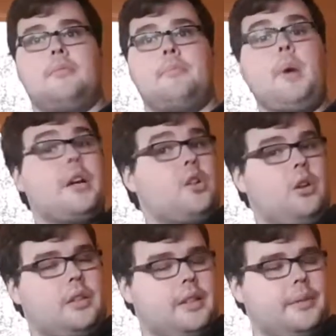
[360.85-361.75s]
my
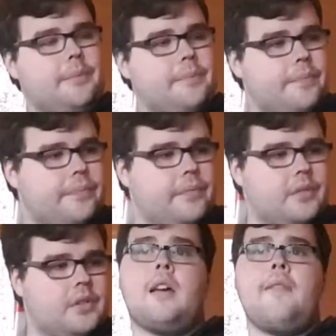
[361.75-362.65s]
Doctor.
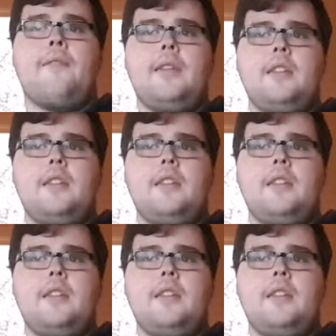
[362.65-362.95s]
I fell